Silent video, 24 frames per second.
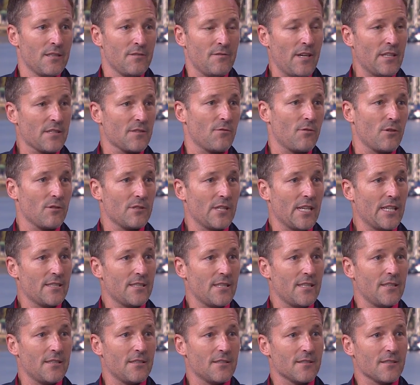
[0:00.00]
Fast forward
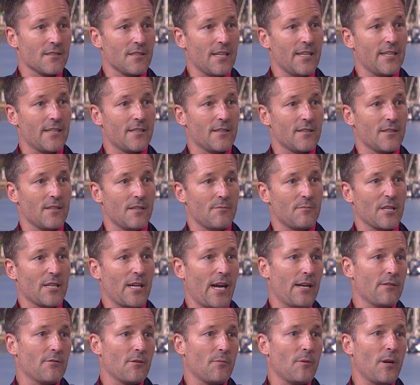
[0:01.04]
18 years later, I'm a
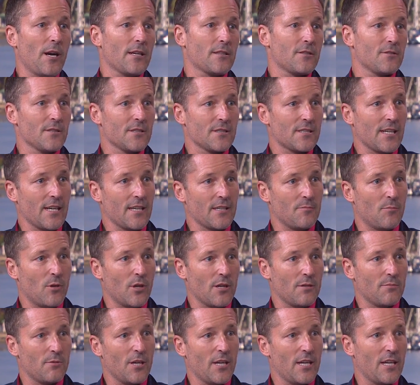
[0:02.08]
chiropractor in Santa
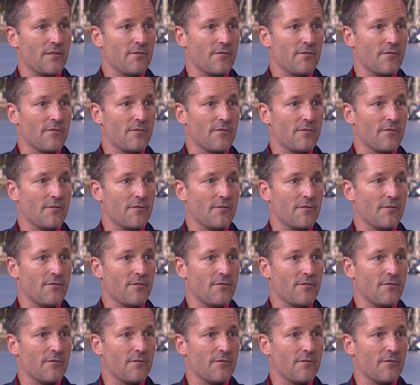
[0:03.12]
Barbara.